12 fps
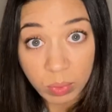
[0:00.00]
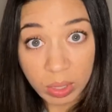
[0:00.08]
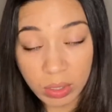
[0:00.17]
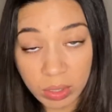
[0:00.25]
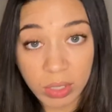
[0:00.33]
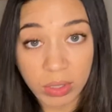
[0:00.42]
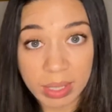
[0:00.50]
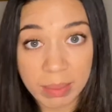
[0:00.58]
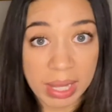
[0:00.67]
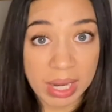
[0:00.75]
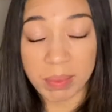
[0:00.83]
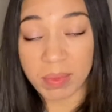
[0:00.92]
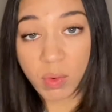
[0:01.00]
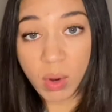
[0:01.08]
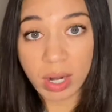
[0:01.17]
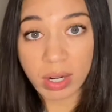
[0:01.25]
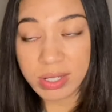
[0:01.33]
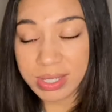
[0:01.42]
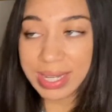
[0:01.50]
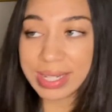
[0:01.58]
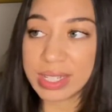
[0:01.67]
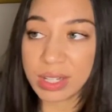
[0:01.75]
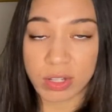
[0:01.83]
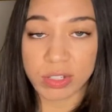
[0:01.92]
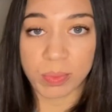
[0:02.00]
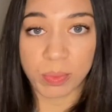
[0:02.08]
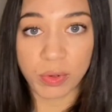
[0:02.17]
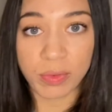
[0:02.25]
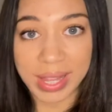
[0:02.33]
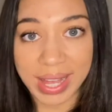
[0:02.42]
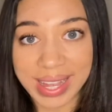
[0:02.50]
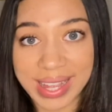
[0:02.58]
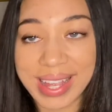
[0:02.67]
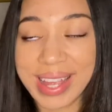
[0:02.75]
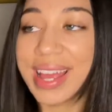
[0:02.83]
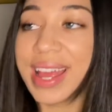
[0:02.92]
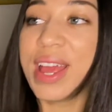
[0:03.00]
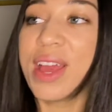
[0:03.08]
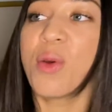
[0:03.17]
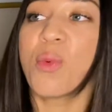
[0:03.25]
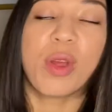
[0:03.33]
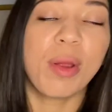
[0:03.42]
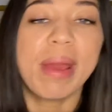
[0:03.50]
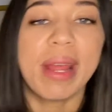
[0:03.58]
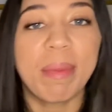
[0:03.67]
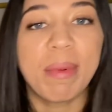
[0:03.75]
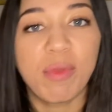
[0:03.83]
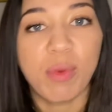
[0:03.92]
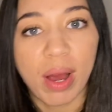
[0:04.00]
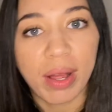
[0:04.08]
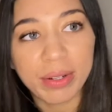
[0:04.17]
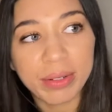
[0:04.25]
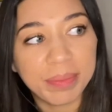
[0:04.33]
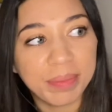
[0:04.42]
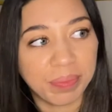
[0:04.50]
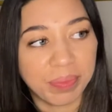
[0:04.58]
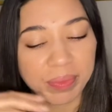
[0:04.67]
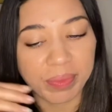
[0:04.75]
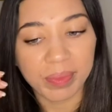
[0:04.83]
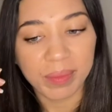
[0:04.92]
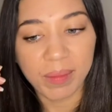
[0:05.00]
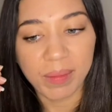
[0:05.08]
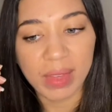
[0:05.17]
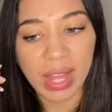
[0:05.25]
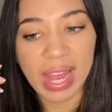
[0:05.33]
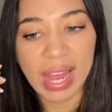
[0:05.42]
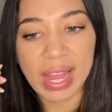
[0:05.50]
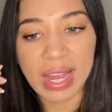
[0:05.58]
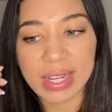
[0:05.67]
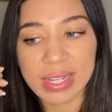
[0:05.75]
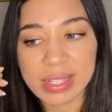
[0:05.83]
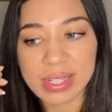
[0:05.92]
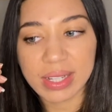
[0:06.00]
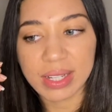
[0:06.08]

are literally made up of water. Science can also prove that. We're made up of water, and